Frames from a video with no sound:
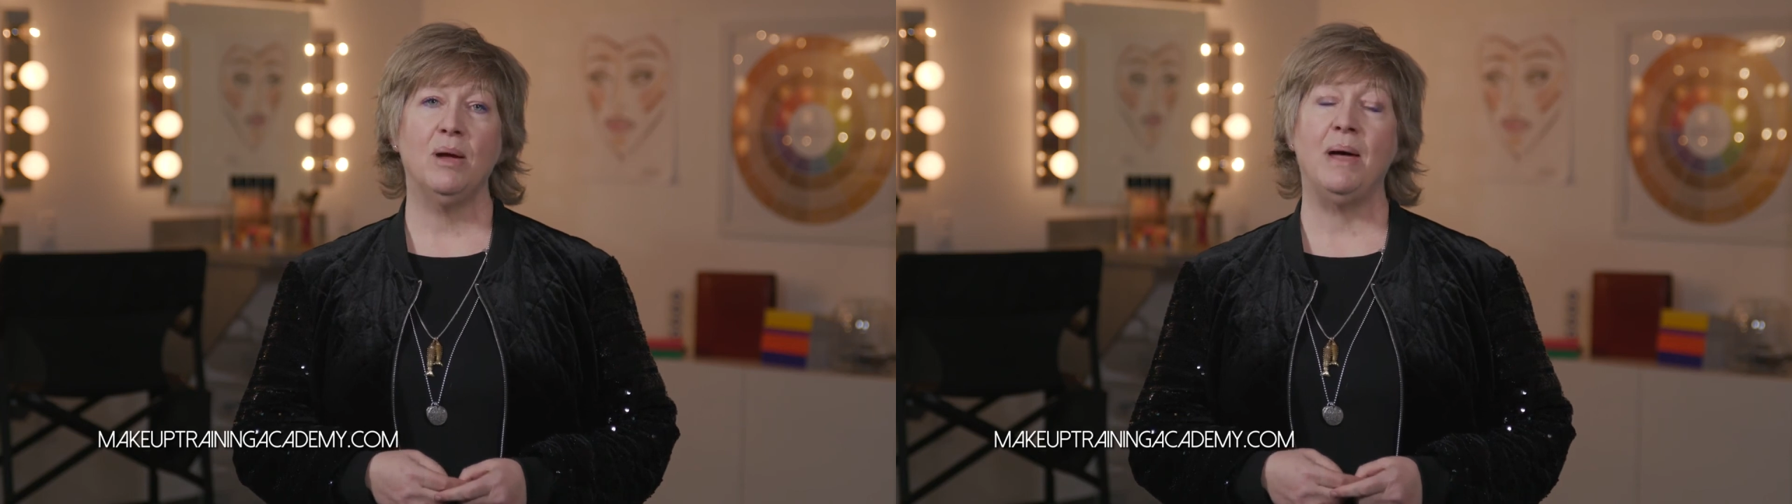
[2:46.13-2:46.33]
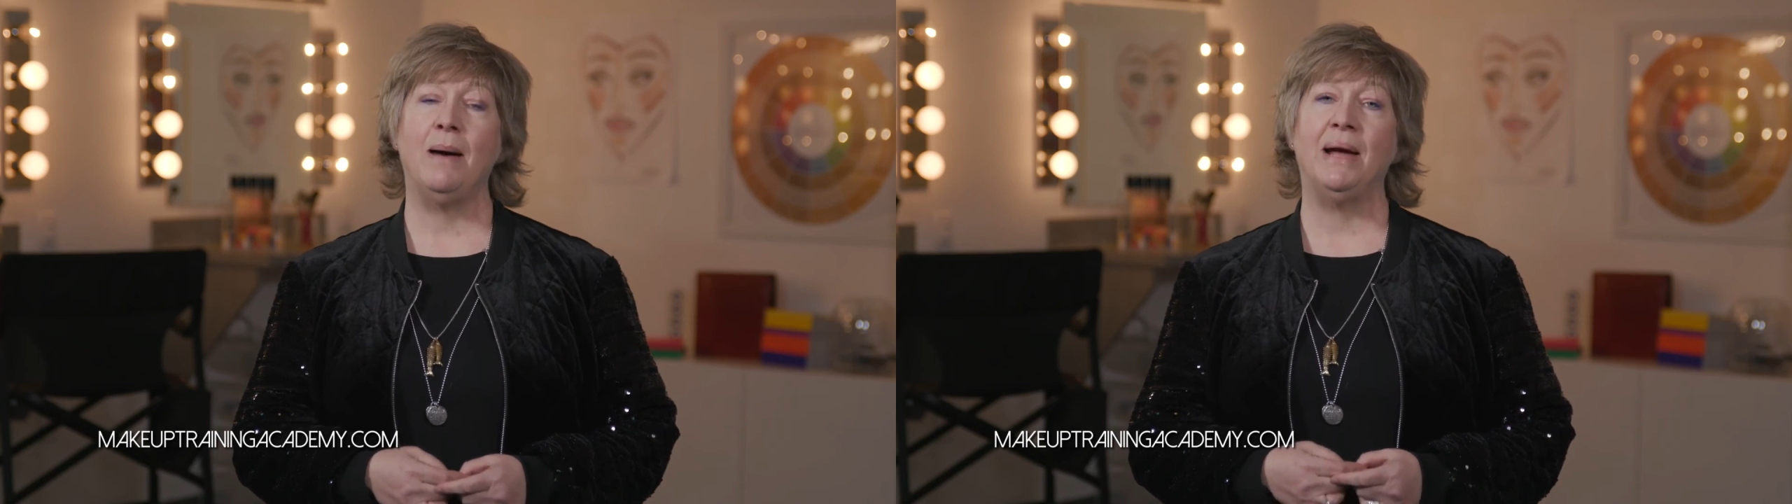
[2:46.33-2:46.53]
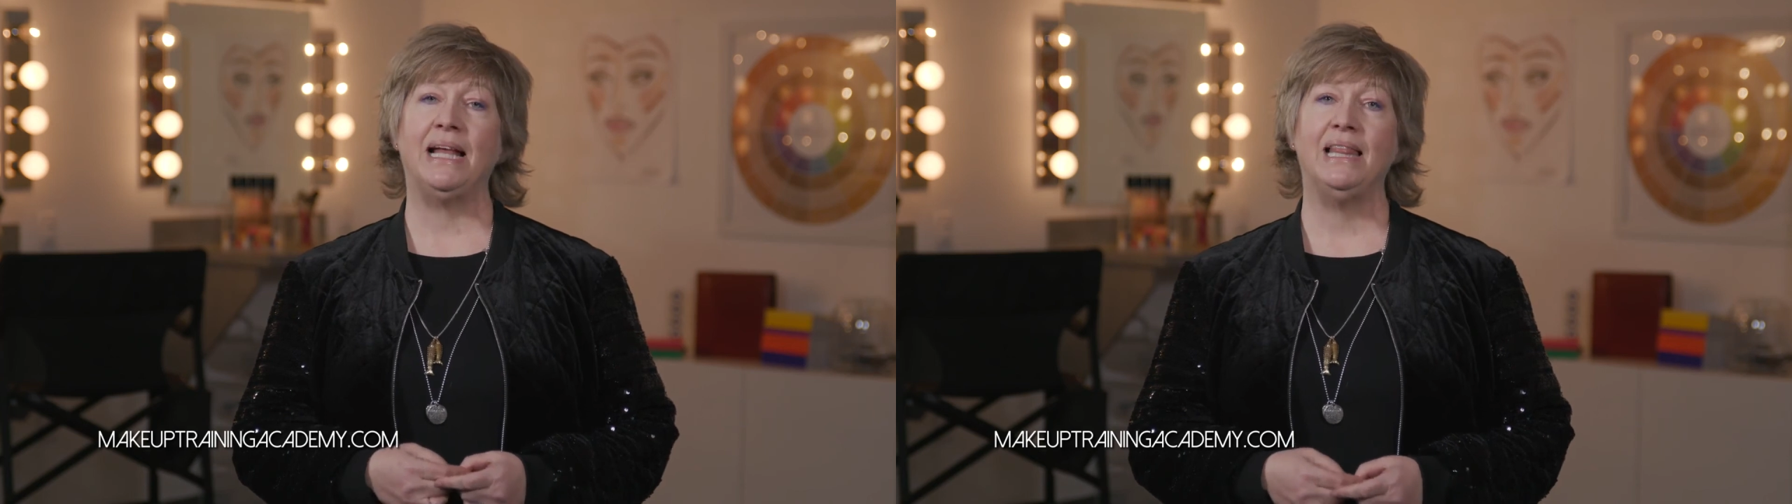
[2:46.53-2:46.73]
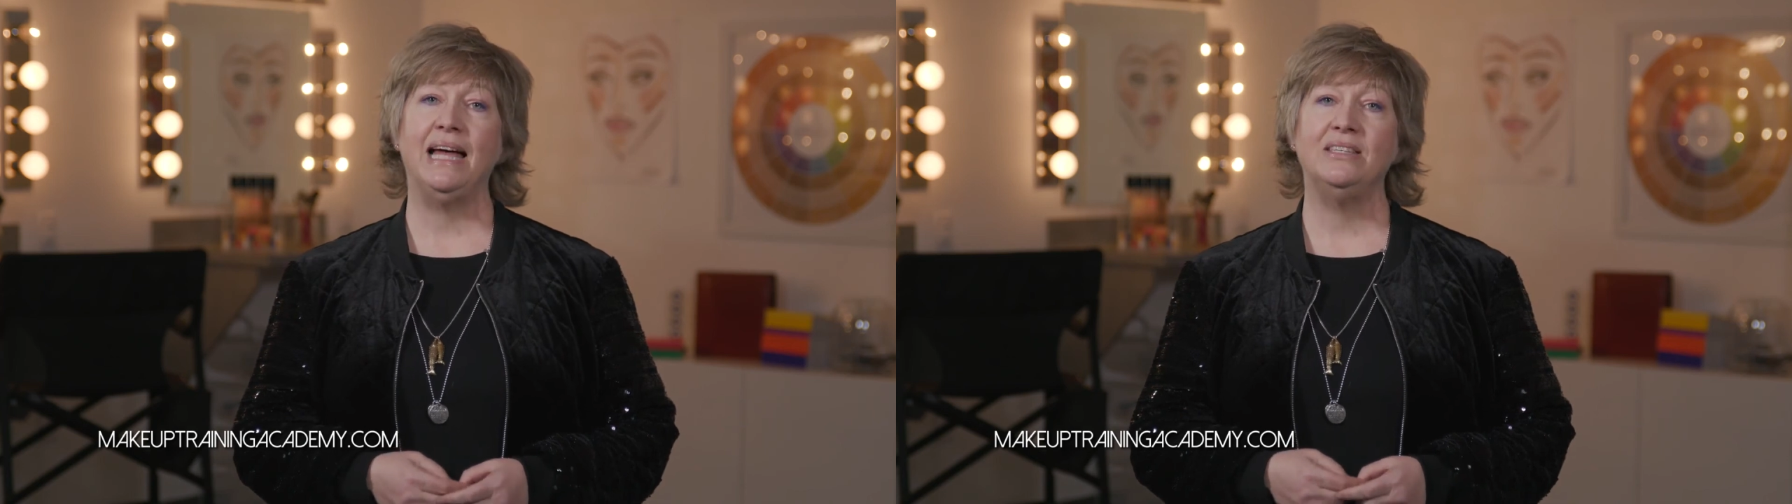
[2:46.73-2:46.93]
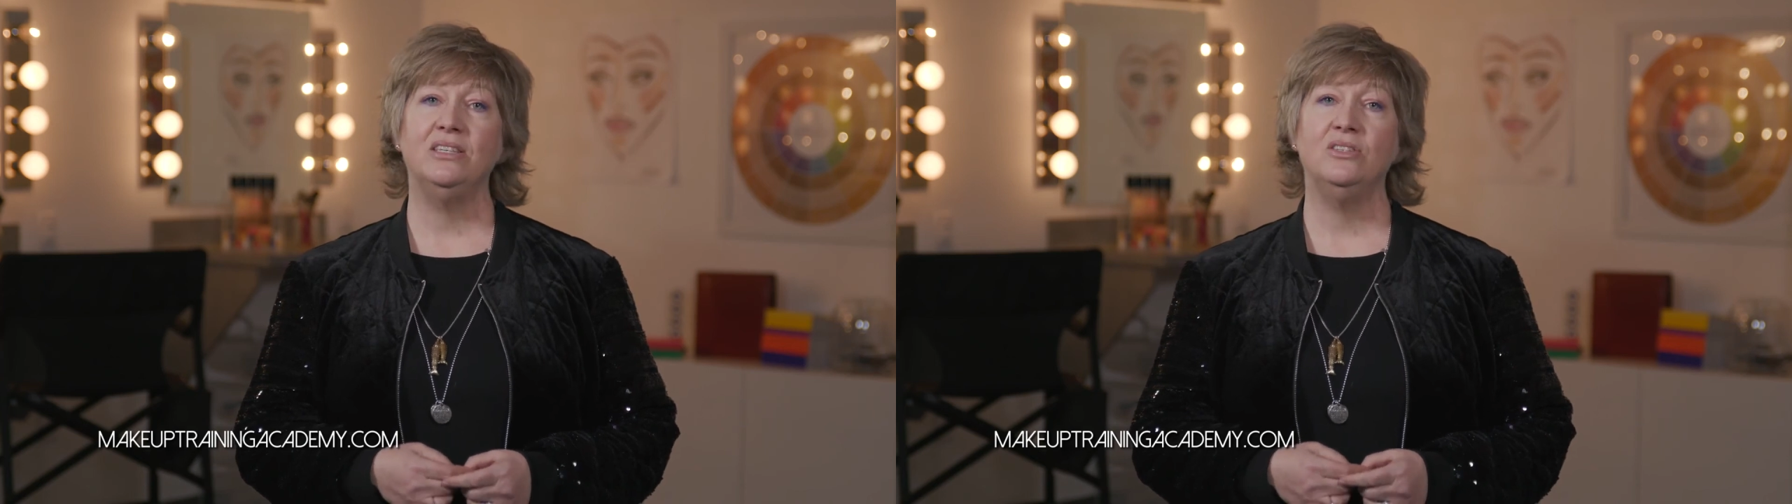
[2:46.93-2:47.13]
about my
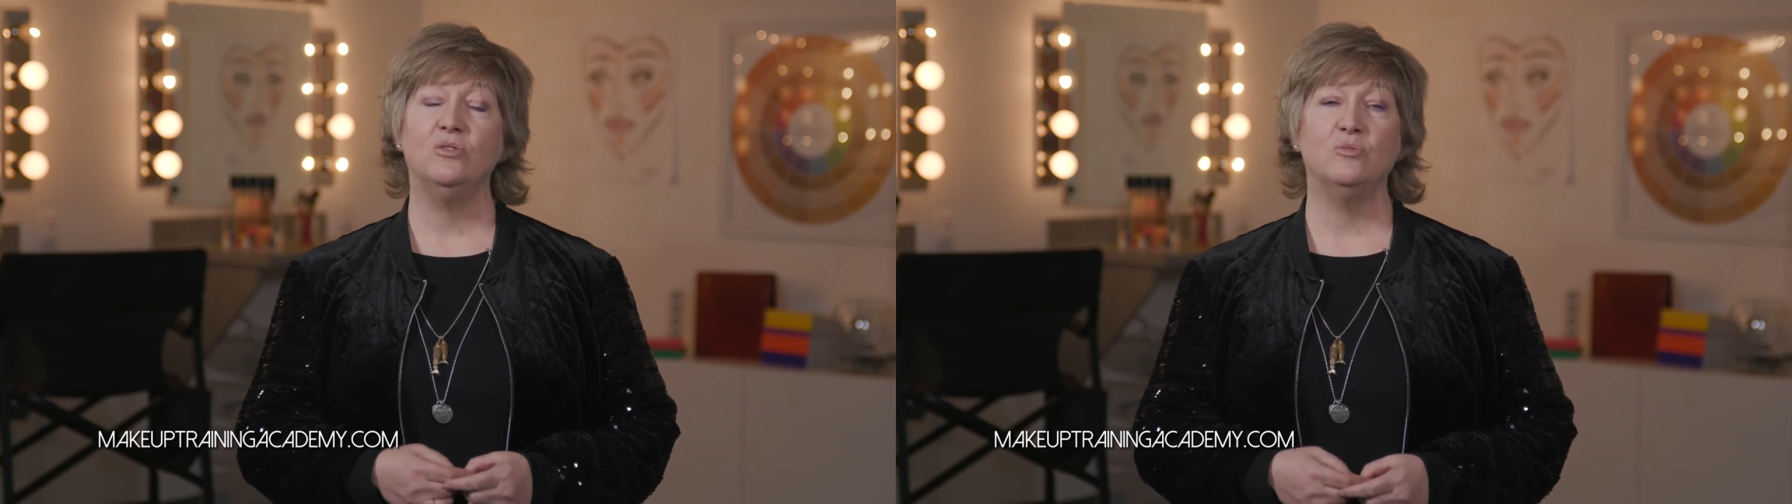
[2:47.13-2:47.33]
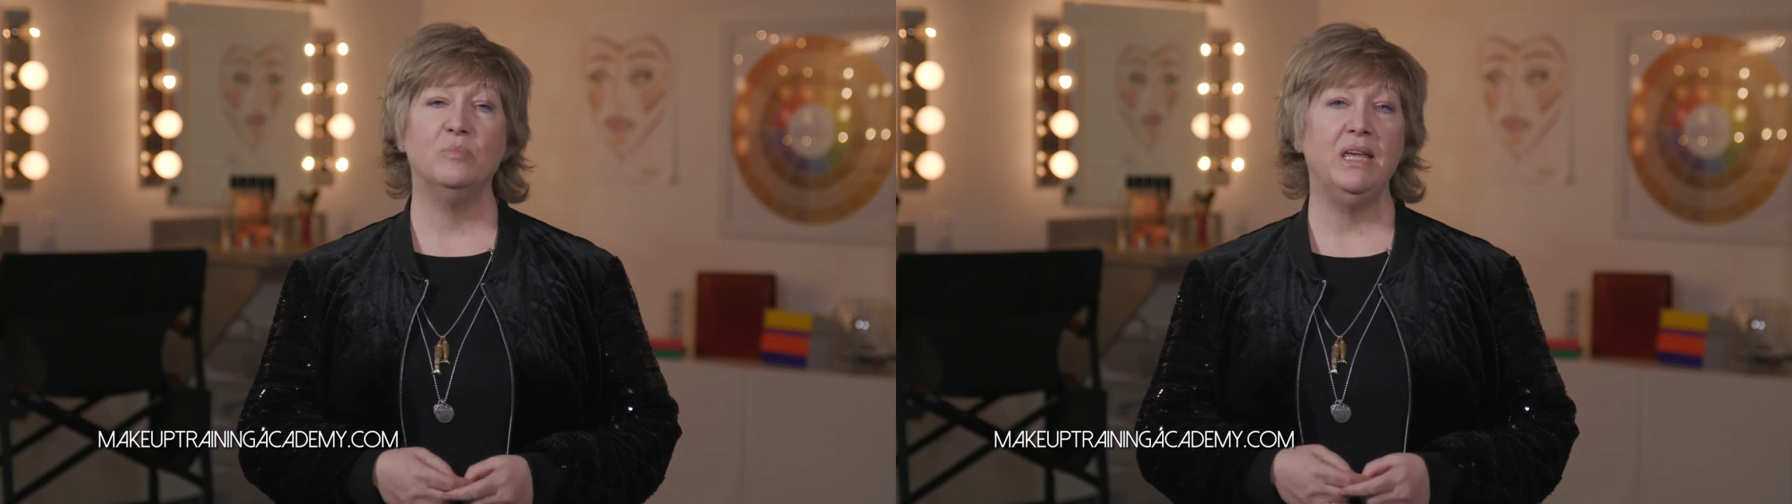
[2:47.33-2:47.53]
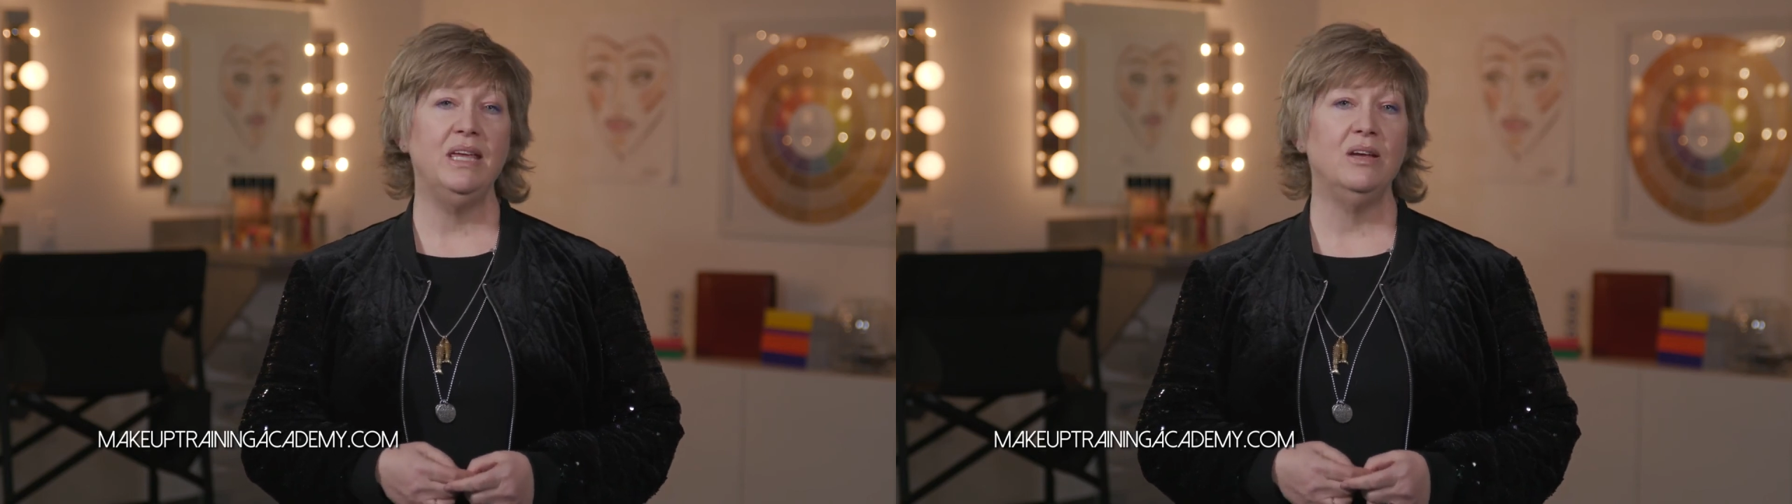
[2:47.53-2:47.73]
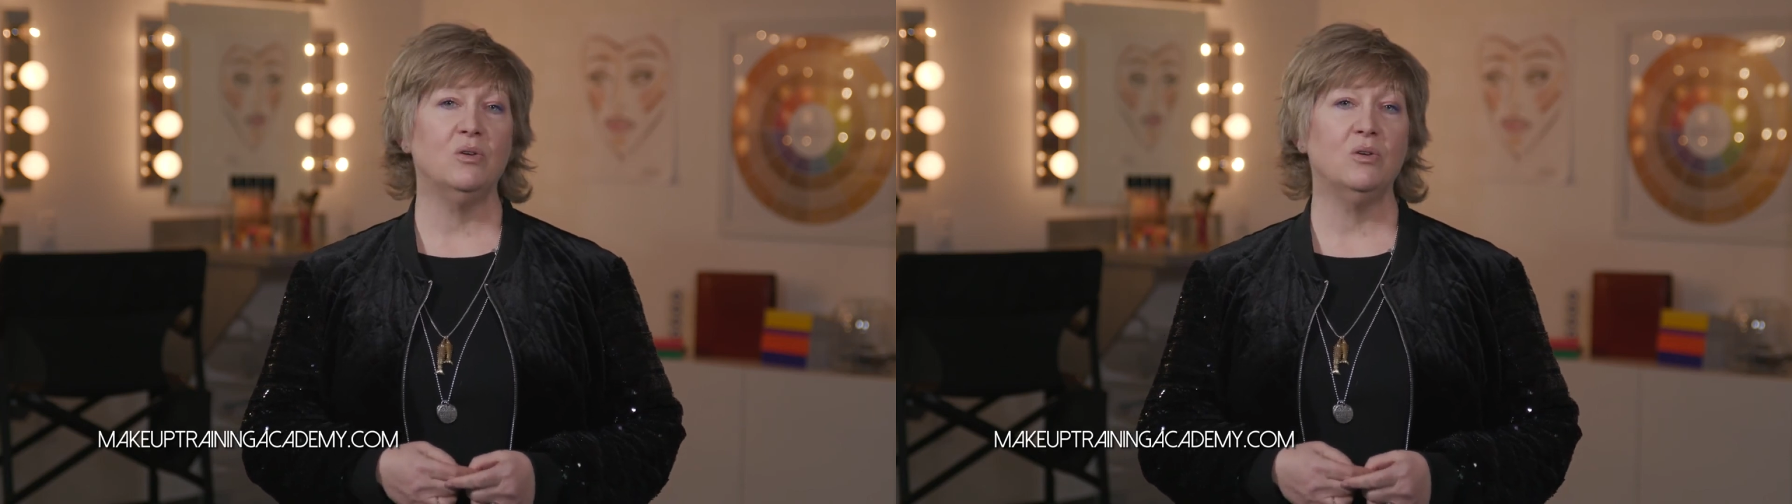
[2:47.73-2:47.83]
classes or me